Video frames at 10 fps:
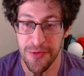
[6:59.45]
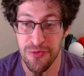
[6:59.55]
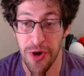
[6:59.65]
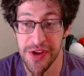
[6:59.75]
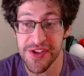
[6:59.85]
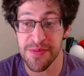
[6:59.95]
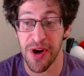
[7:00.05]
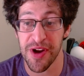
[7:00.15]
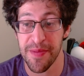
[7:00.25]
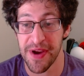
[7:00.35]
One
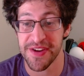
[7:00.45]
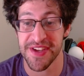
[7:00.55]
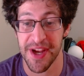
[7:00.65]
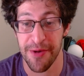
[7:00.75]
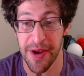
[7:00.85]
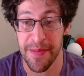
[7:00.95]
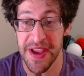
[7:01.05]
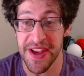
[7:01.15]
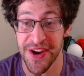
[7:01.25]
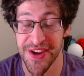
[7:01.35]
small comparison I want to
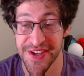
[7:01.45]
make here